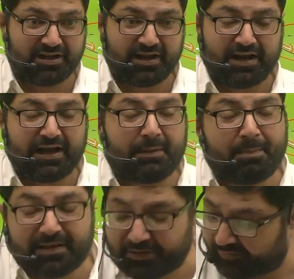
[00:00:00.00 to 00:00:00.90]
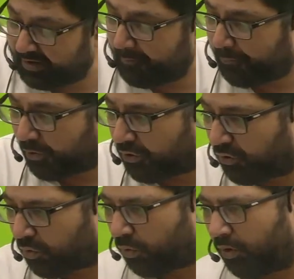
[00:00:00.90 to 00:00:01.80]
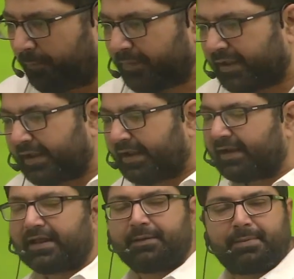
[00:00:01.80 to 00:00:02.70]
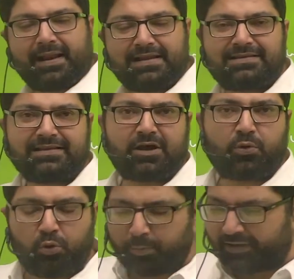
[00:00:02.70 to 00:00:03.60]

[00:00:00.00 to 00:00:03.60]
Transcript: It plays a very important role in balancing the global heat